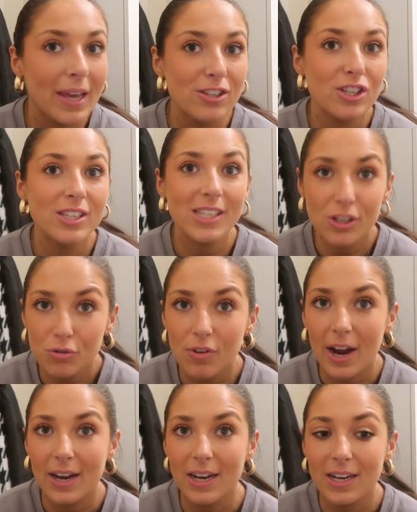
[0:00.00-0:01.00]
It's still
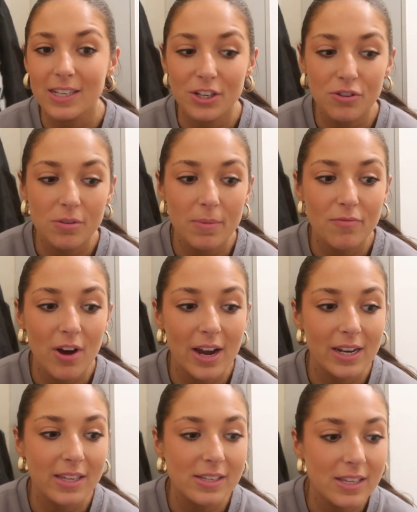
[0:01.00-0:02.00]
raining. It's literally been
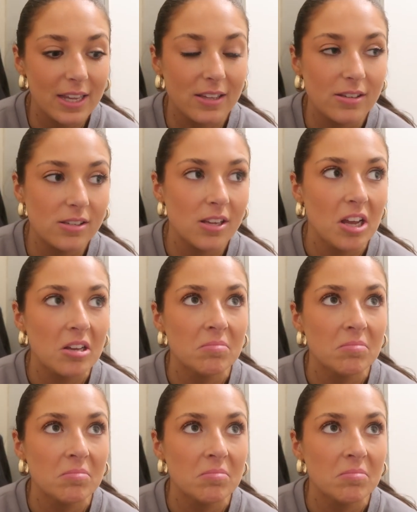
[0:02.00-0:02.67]
raining since,